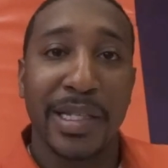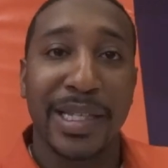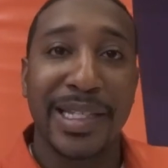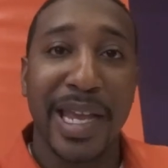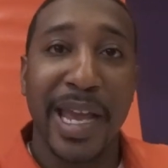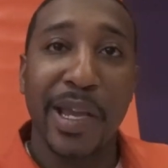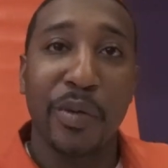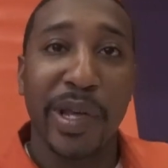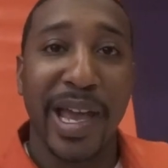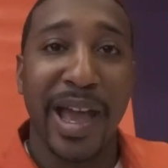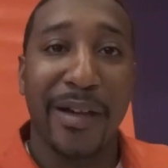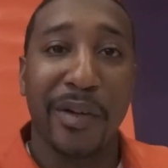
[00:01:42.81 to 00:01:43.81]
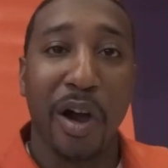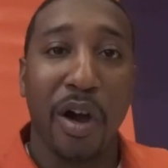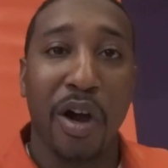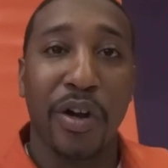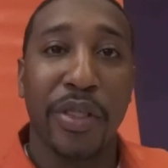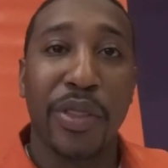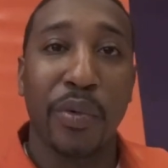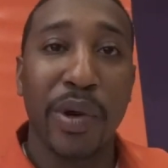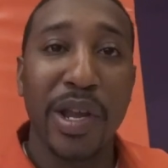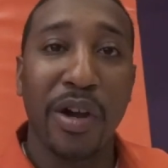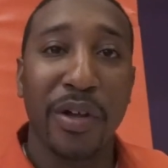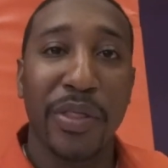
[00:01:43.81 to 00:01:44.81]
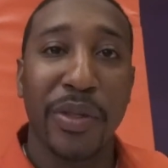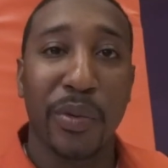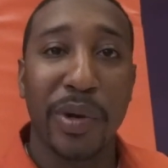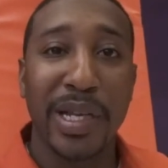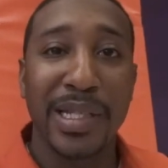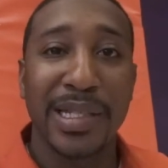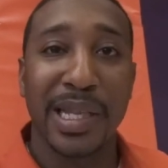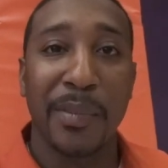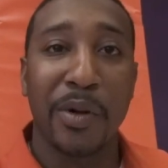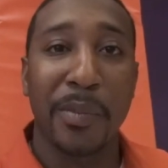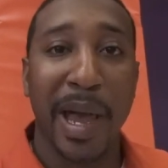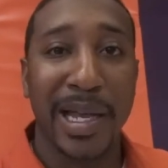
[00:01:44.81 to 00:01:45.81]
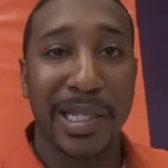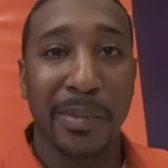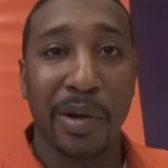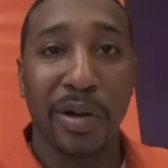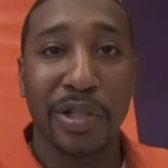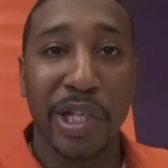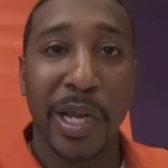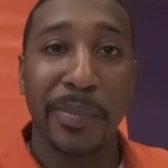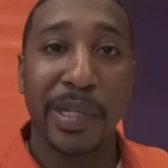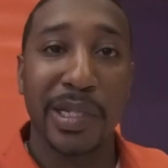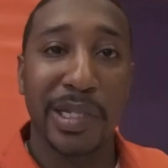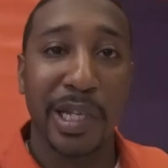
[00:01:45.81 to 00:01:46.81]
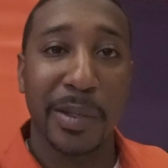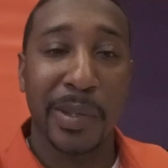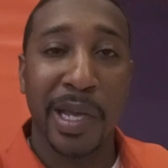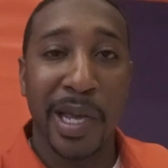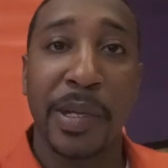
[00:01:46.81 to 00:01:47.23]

Today we have our three on three summer basketball championship.